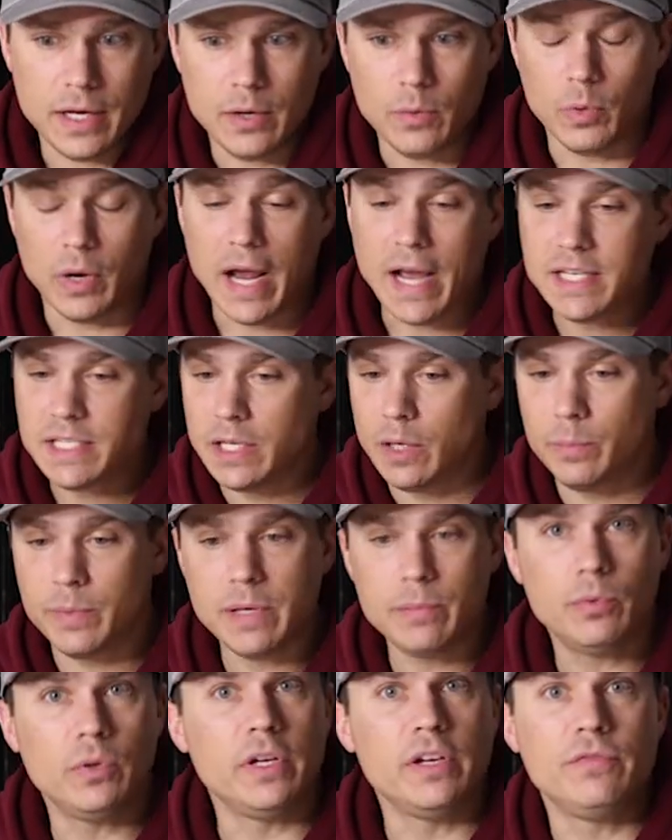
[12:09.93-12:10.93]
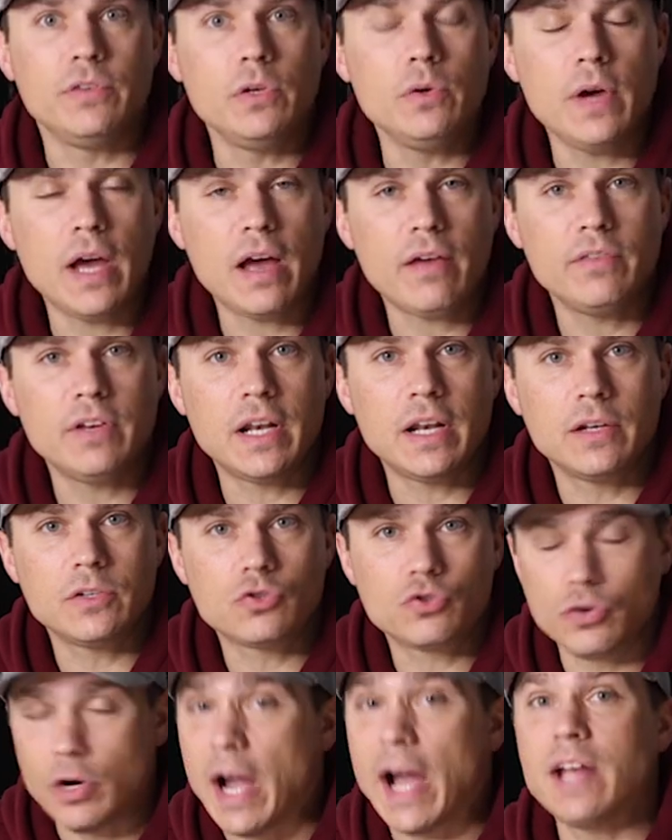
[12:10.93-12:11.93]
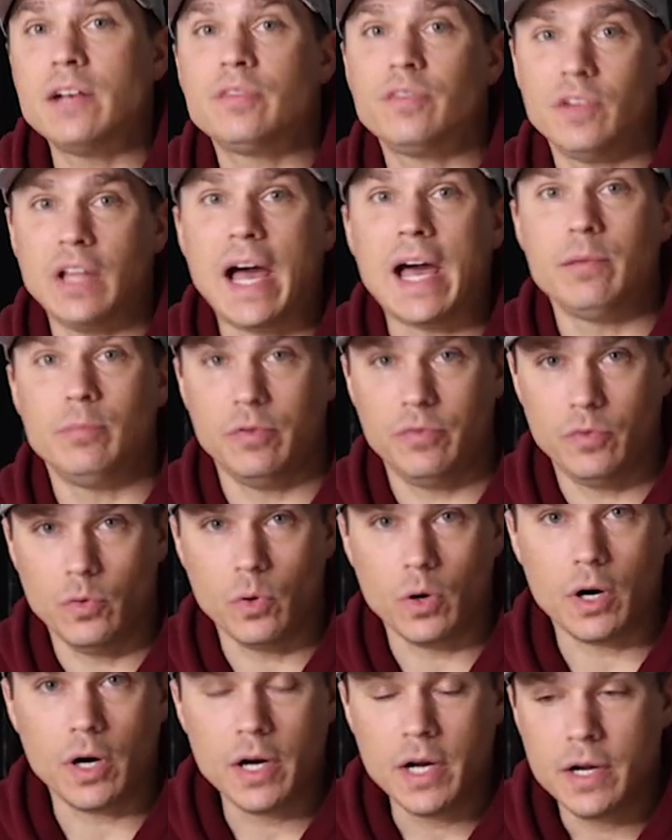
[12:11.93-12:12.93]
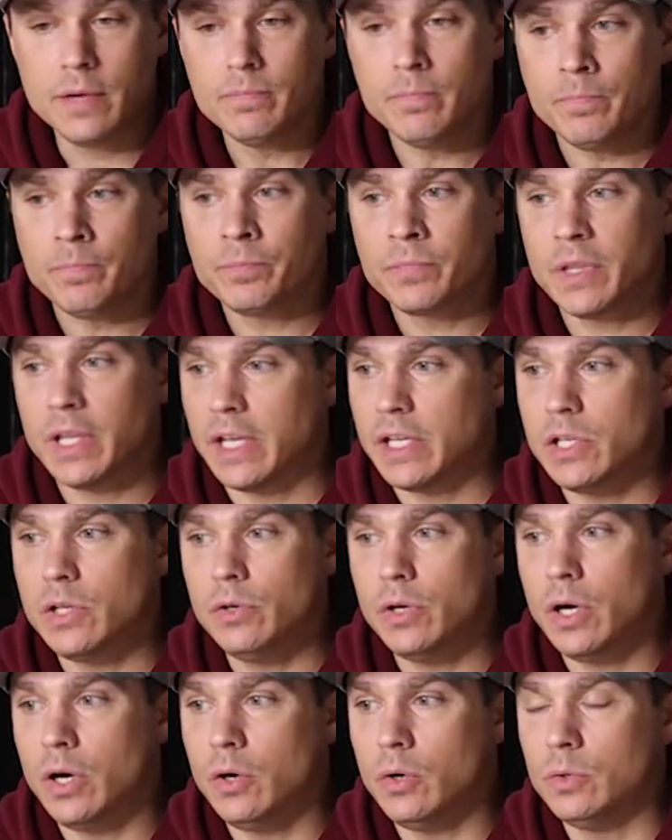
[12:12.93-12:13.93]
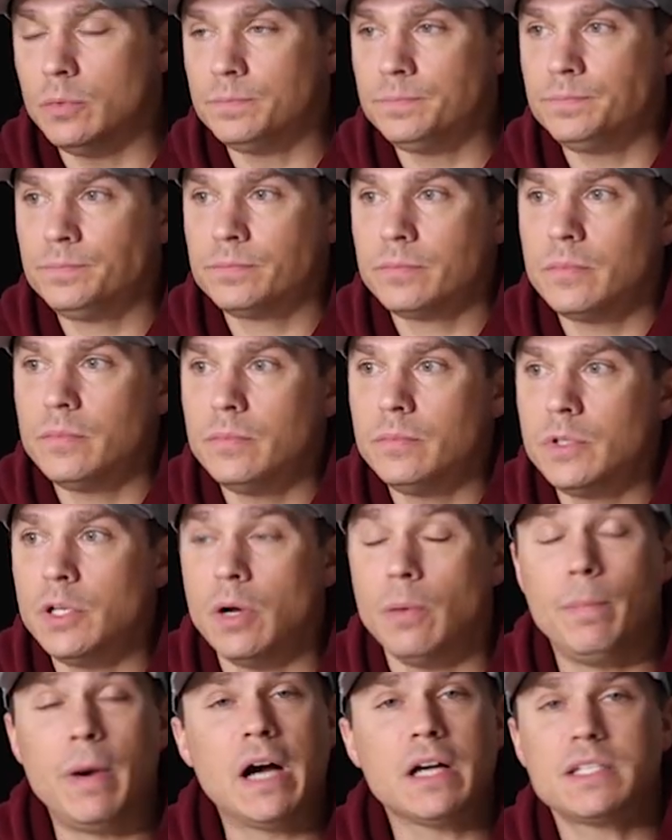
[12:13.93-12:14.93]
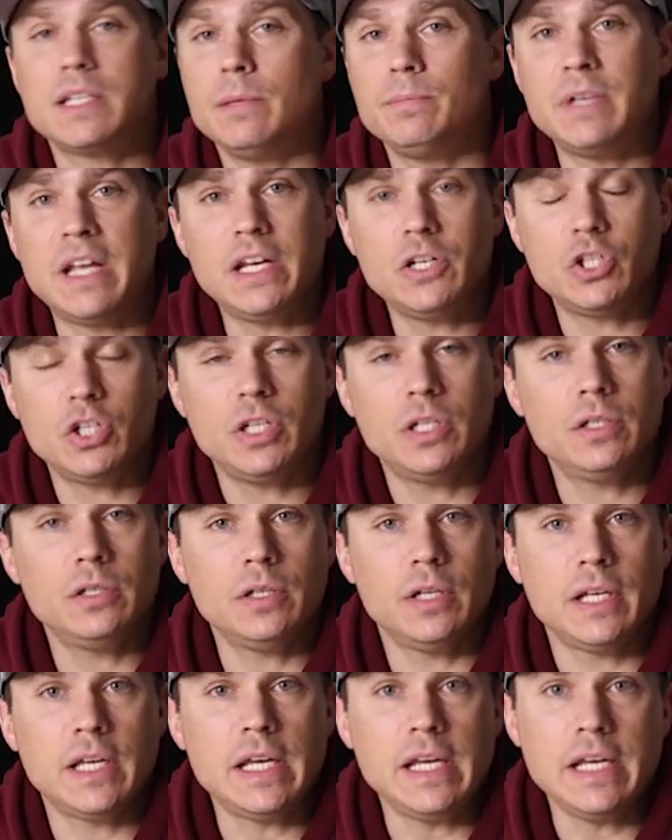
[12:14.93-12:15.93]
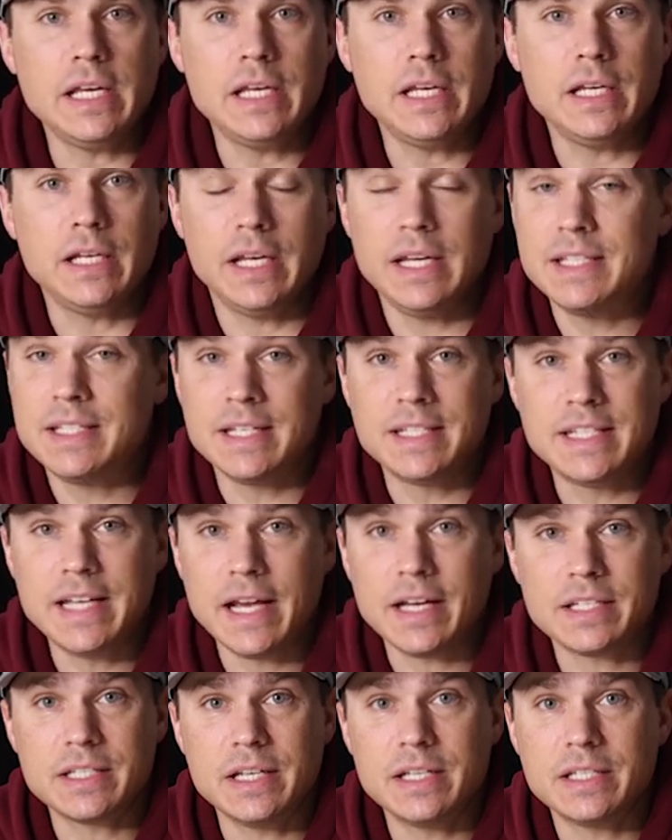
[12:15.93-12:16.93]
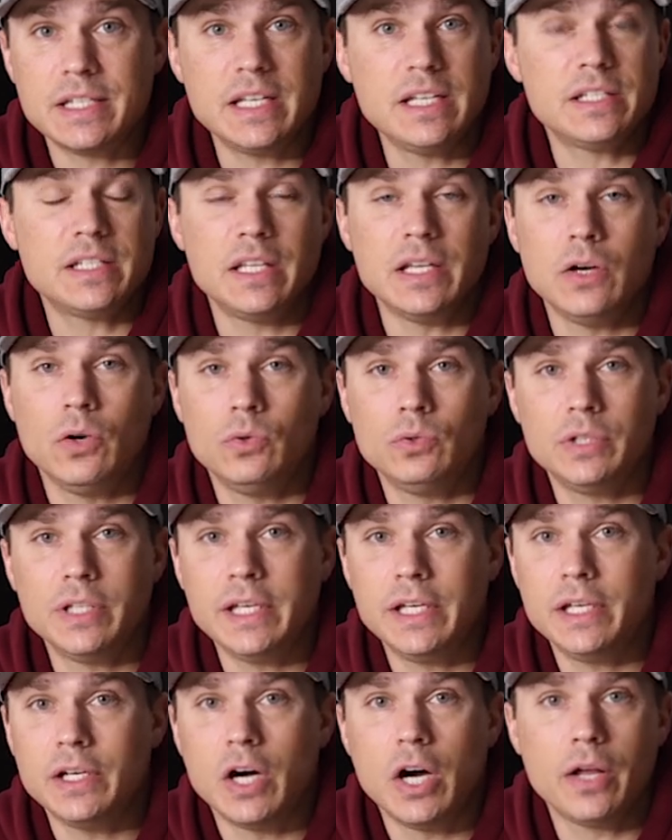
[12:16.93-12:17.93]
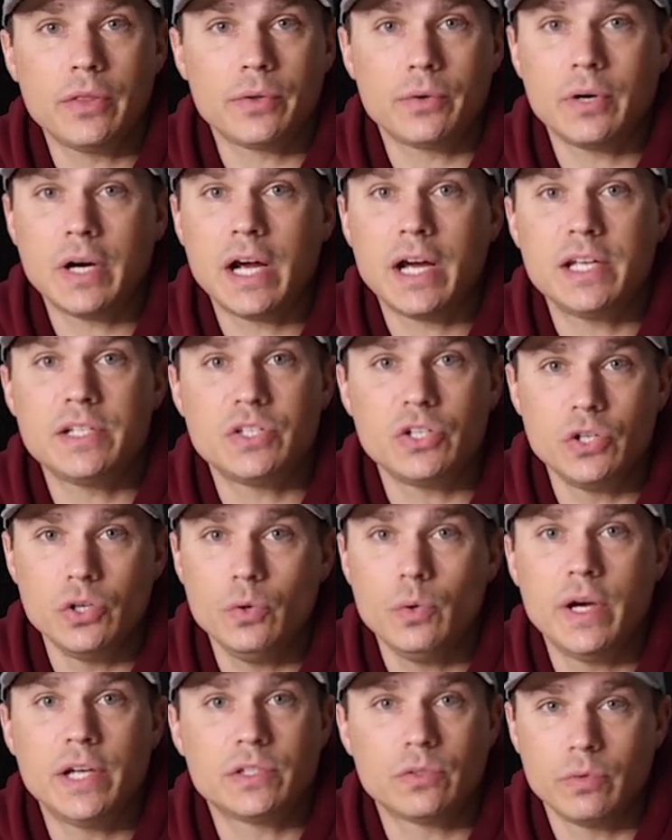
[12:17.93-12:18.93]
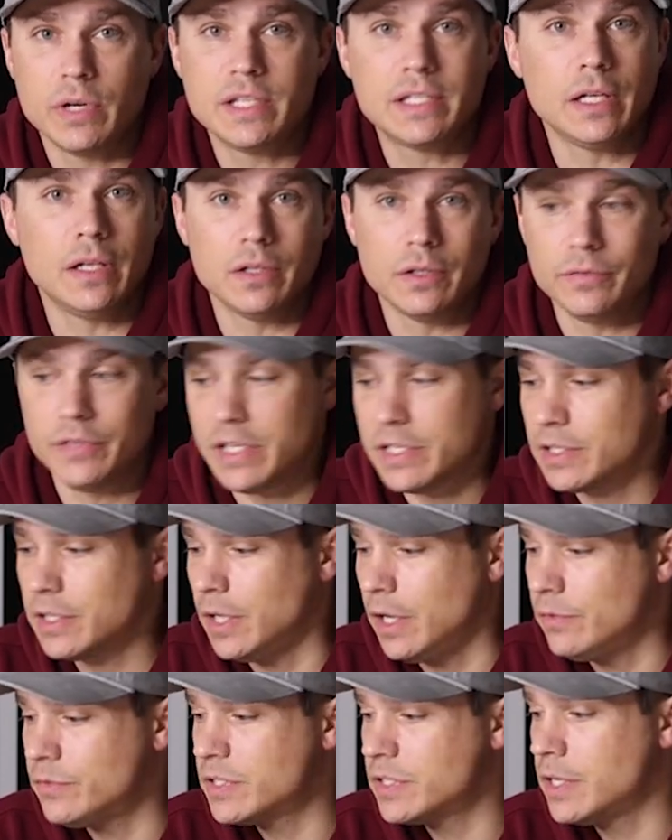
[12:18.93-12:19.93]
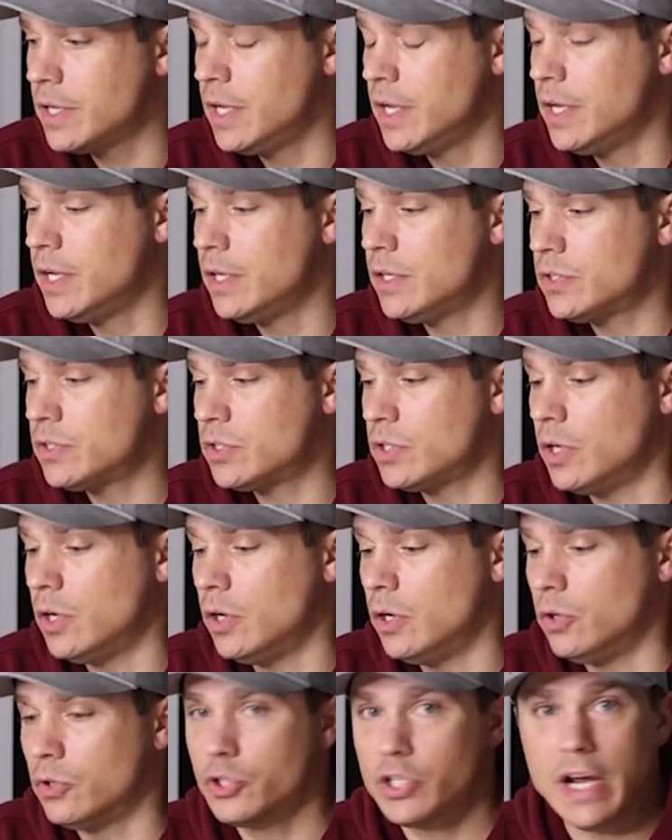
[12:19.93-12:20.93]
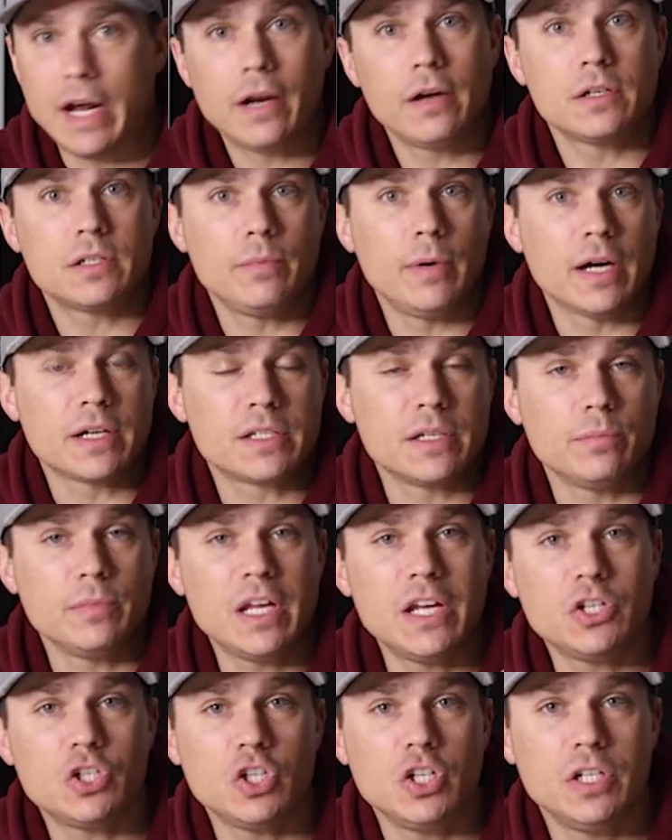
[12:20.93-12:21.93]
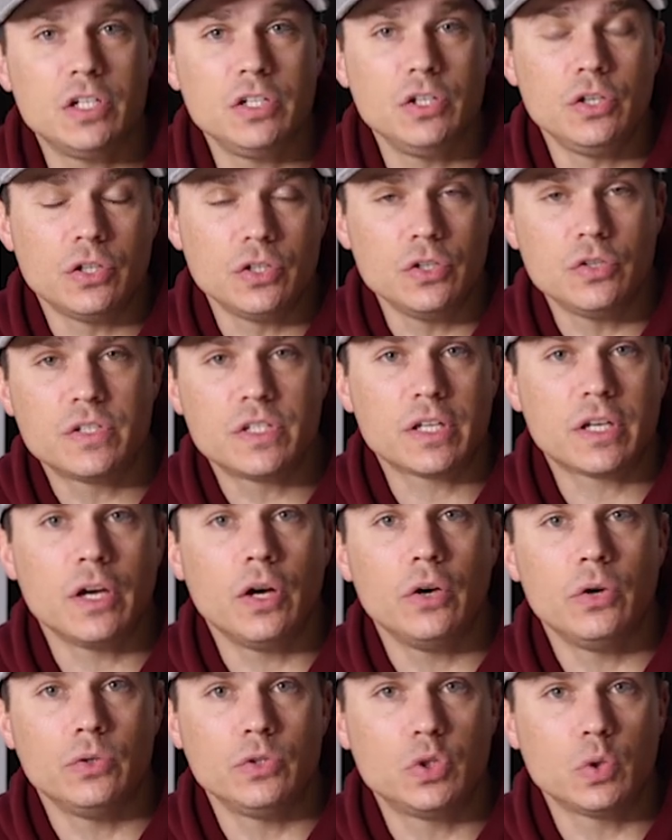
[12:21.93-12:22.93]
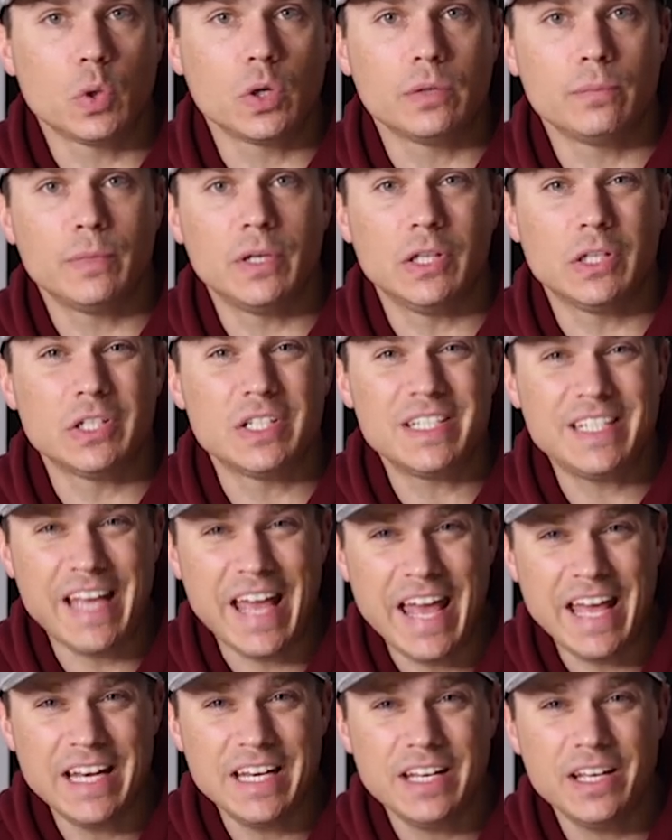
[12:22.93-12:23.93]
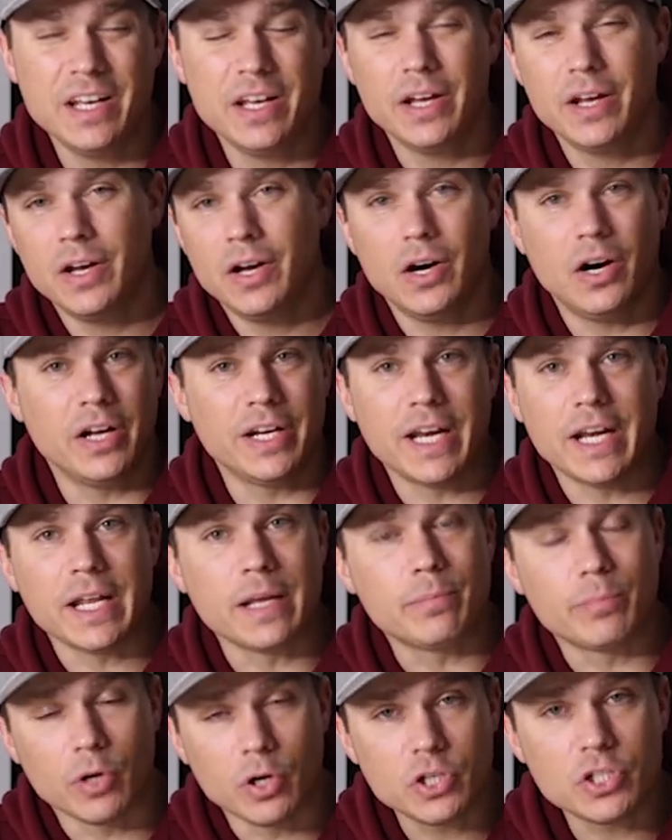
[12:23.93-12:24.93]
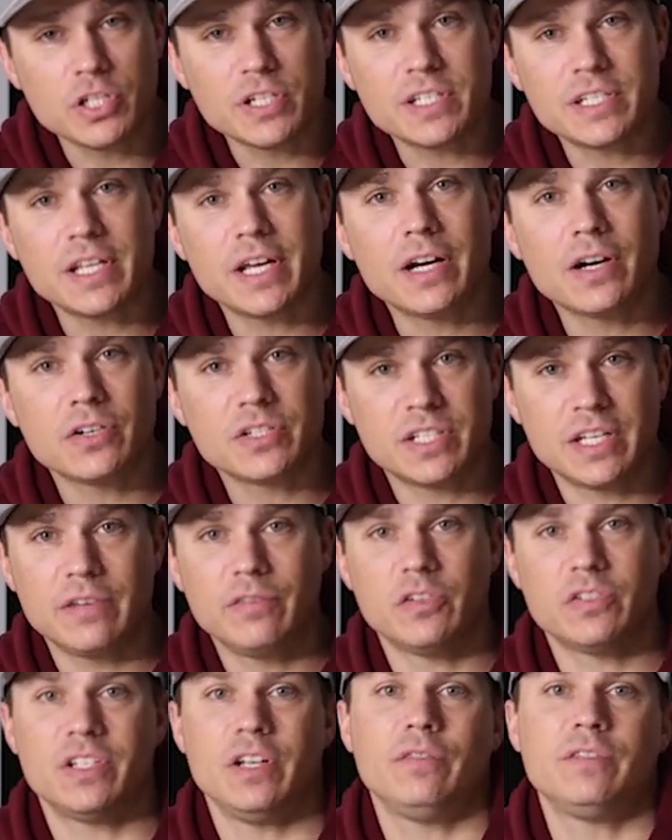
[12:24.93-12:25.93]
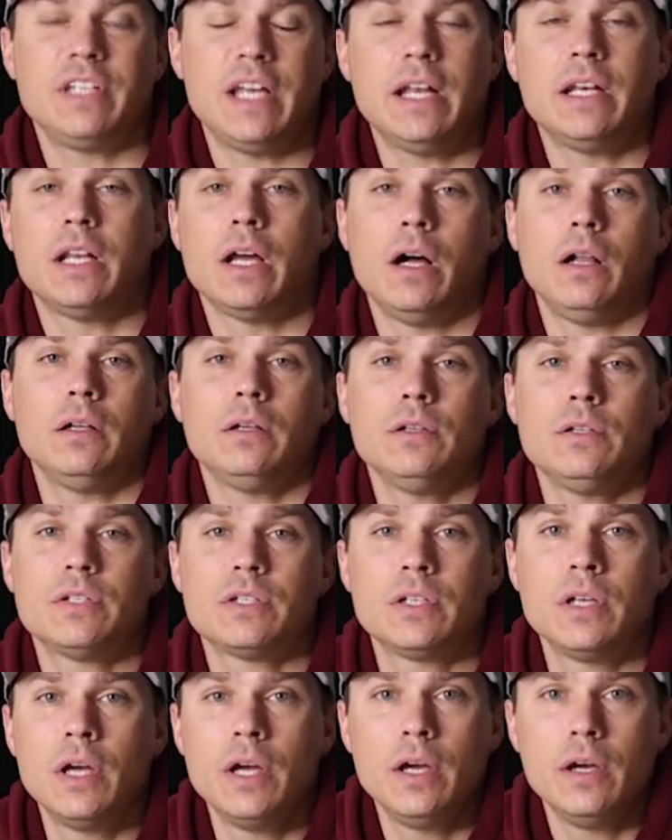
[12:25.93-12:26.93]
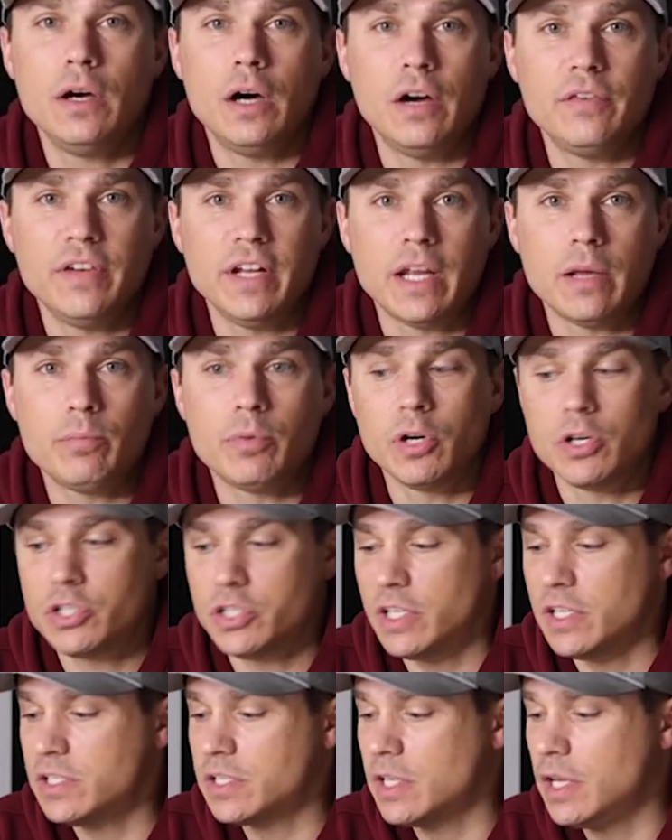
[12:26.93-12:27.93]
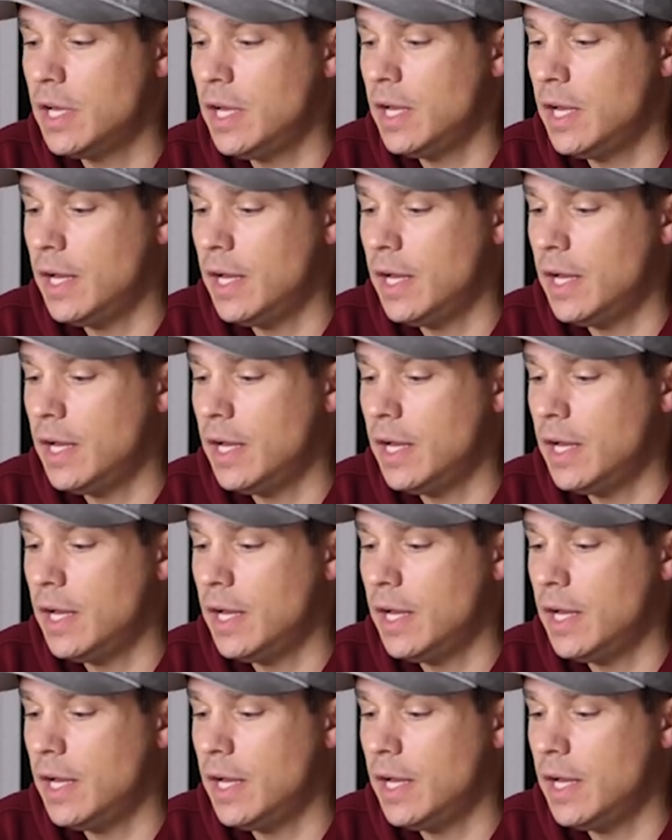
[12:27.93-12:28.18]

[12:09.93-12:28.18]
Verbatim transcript: What I tell people, if you haven't tried Fly before, like you don't, you know, Box Up Nation, he's in Texas. He's the only authorized U.S. reseller of these gloves. So shout out to Box Up Nation. You can use the code JordanMiller10 on any purchase there. Save yourself $10 off any purchase.